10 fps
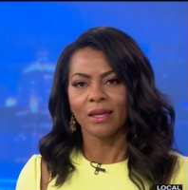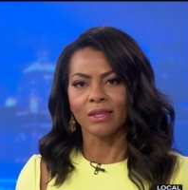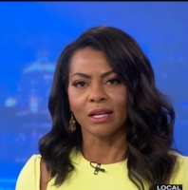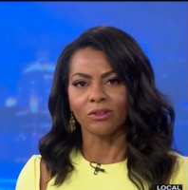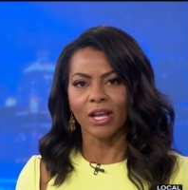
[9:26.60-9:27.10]

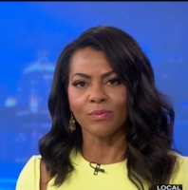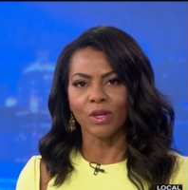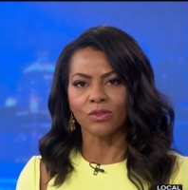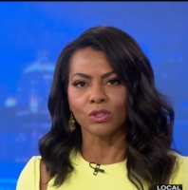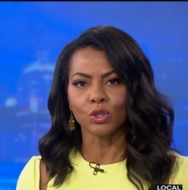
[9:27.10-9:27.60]
They claimed
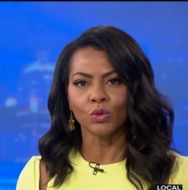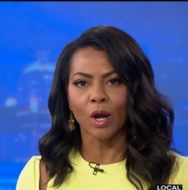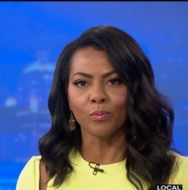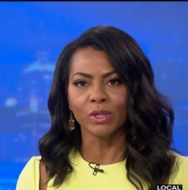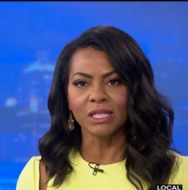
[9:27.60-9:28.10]
that the two
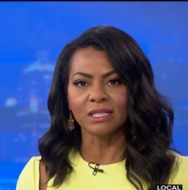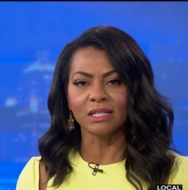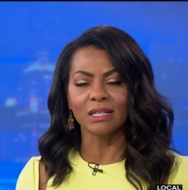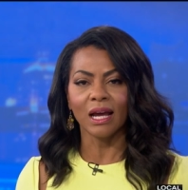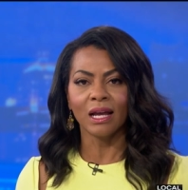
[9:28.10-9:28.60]
companies
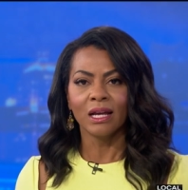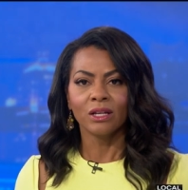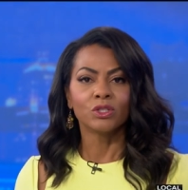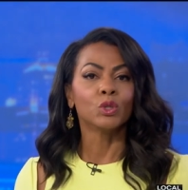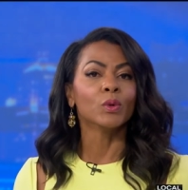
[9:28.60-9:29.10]
did not
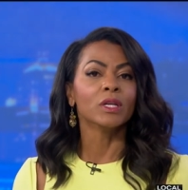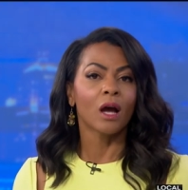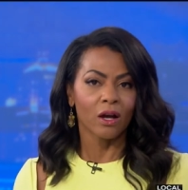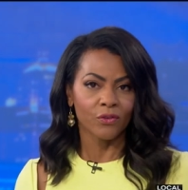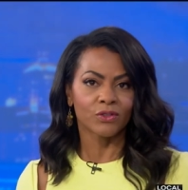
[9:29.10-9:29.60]
do
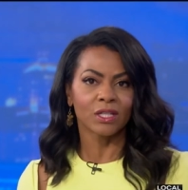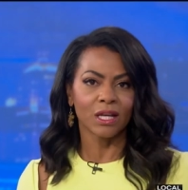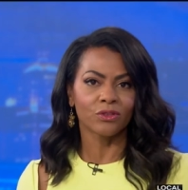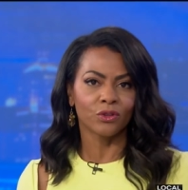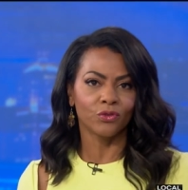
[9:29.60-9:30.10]
enough to
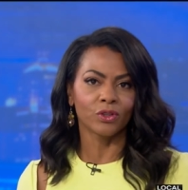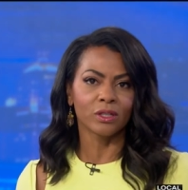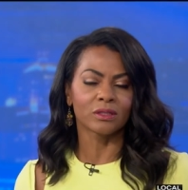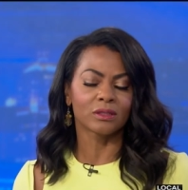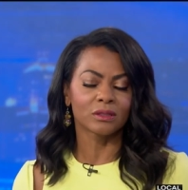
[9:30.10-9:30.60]
get the
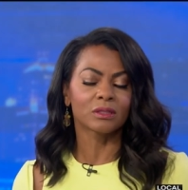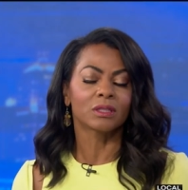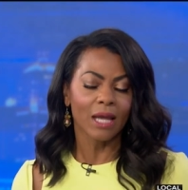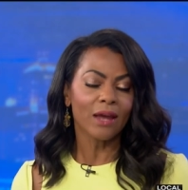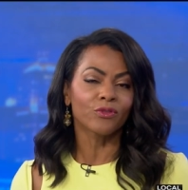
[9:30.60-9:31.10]
Flint
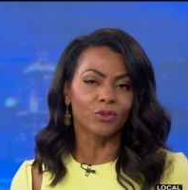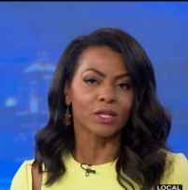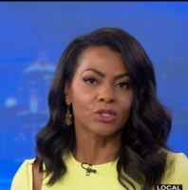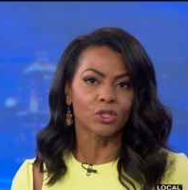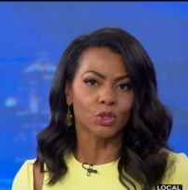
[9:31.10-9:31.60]
get
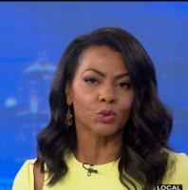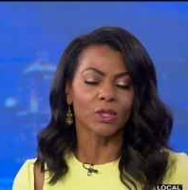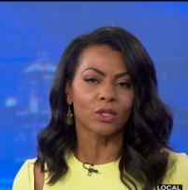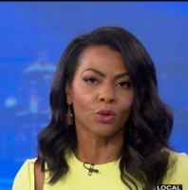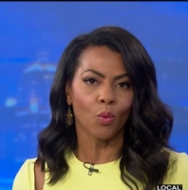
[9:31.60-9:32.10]
Flint to
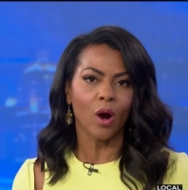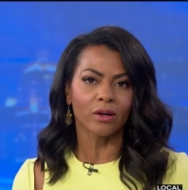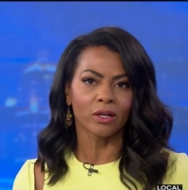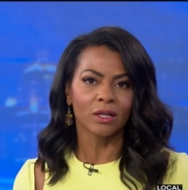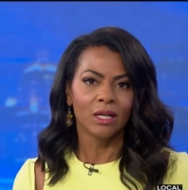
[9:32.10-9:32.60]
treat the
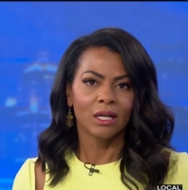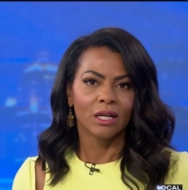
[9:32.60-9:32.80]
water.